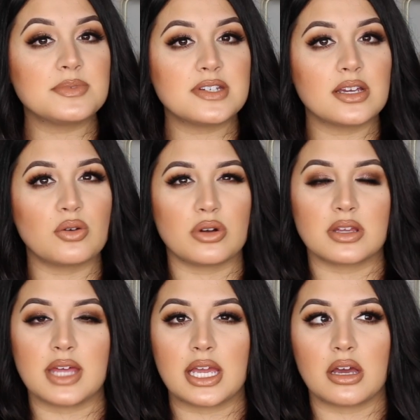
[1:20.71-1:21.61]
lipstick or
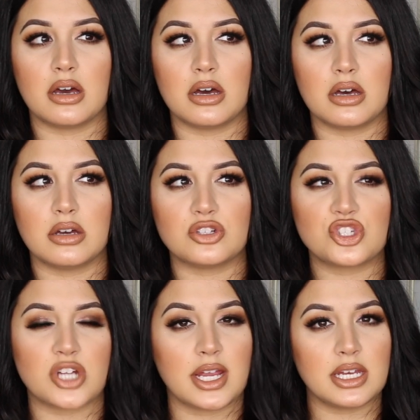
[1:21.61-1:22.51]
like a
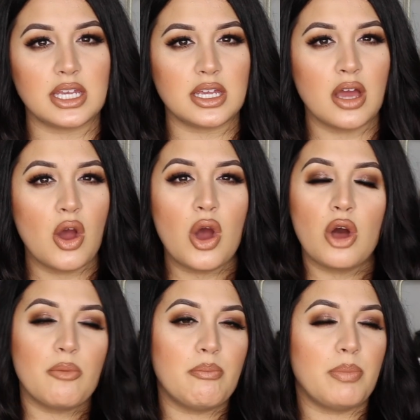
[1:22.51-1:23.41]
shiny
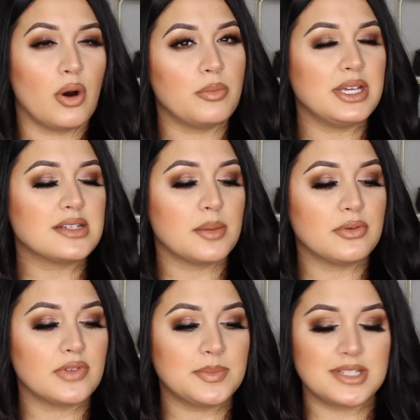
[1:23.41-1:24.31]
balmy type
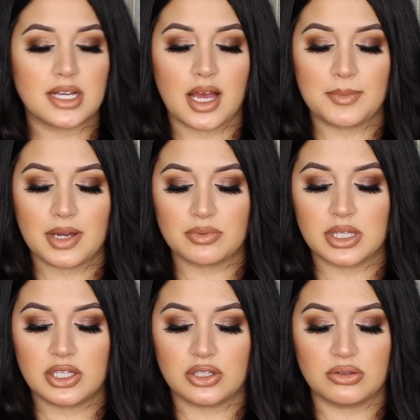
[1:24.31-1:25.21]
of lipstick. I'm not
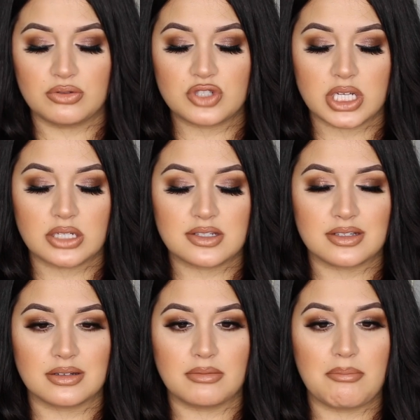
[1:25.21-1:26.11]
really huge
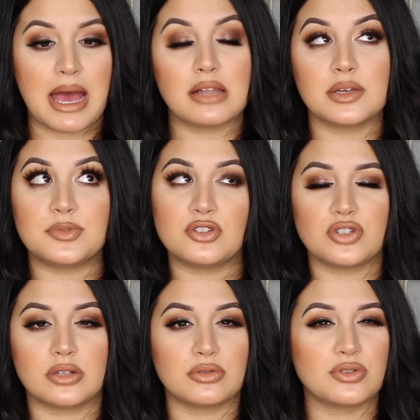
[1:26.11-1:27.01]
into matte lips in
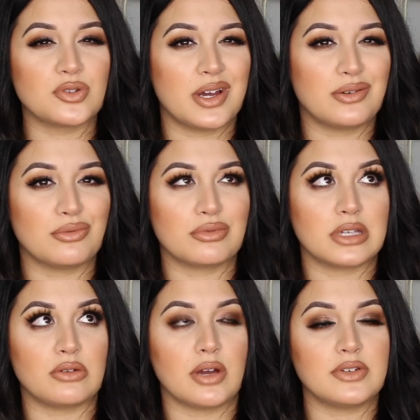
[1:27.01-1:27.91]
general, so I don't
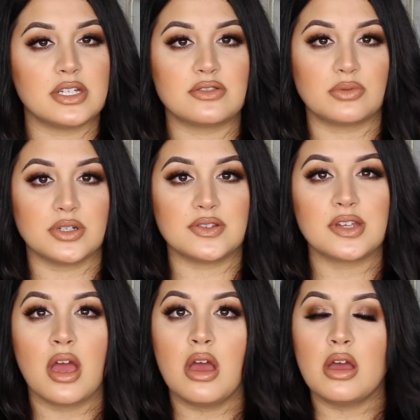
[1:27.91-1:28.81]
really gravitate towards